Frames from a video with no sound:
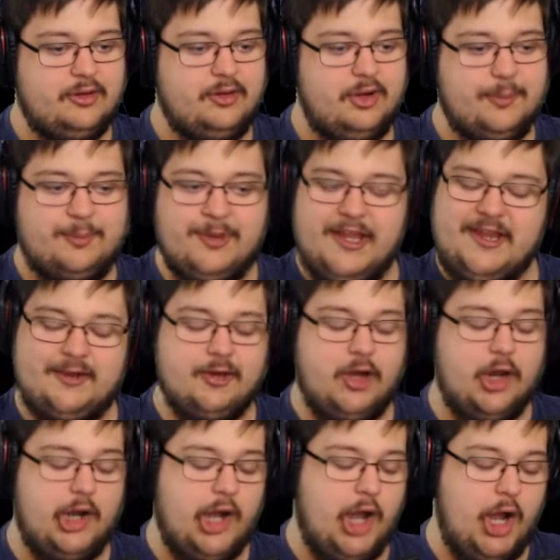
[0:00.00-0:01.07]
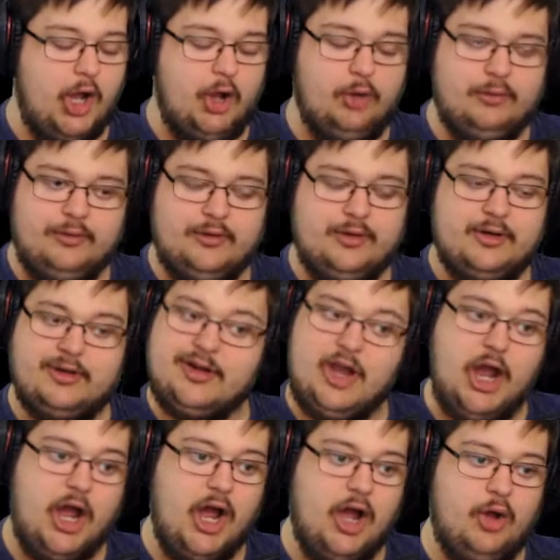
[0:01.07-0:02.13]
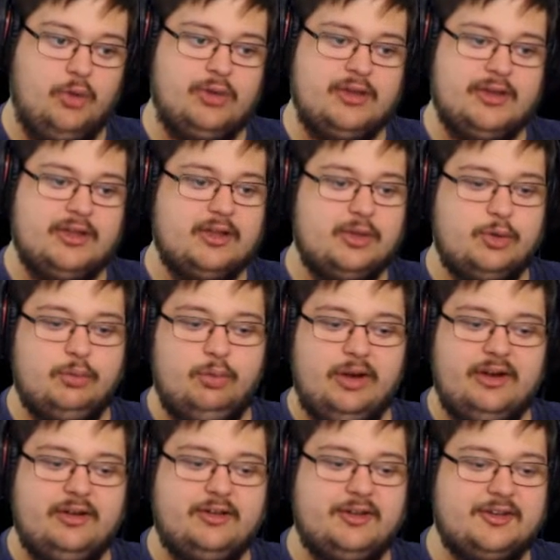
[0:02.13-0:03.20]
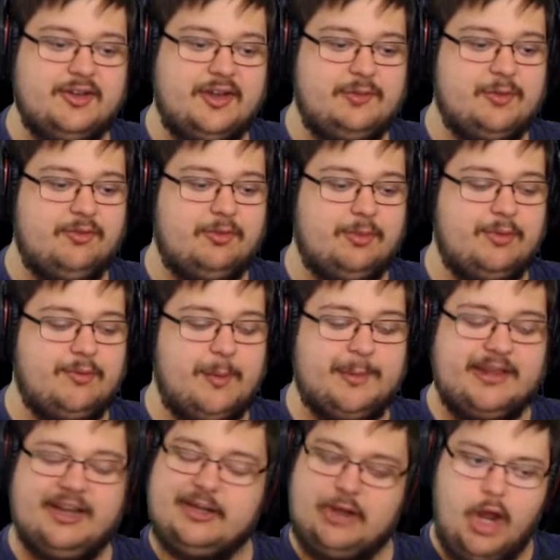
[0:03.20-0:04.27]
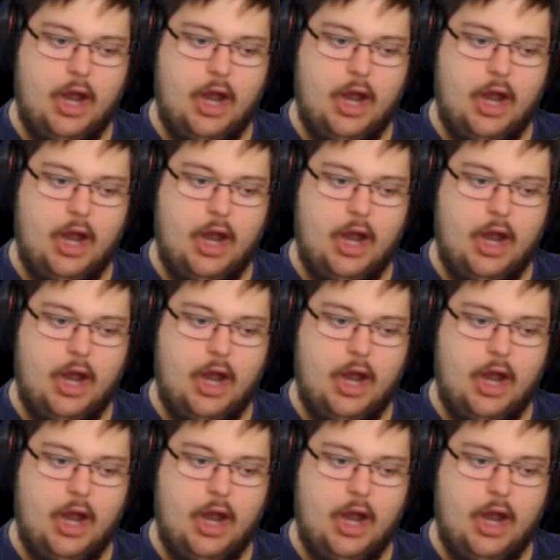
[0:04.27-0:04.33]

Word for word: Could it be? No, no. No. You wanted to date me from the very beginning?